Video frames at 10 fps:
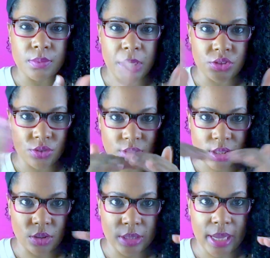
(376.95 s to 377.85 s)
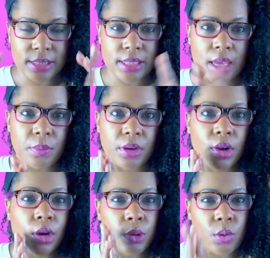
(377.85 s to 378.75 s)
Make sure there's still landscape, but
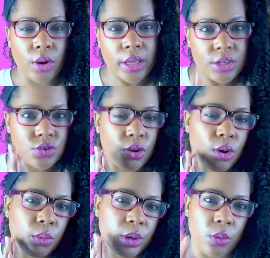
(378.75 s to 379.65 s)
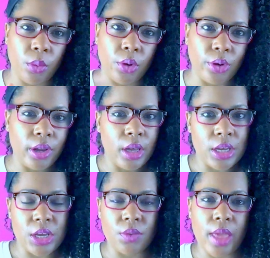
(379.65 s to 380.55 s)
record an intro, record,
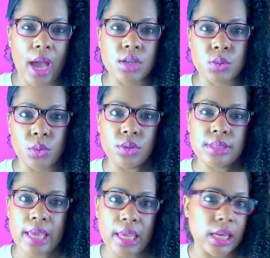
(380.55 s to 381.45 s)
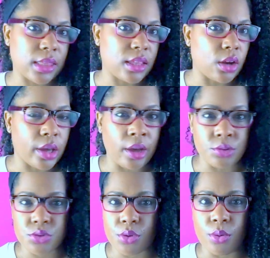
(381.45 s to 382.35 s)
you know, the actual take, and then an
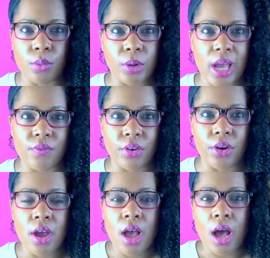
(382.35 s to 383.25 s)
outro or whatever.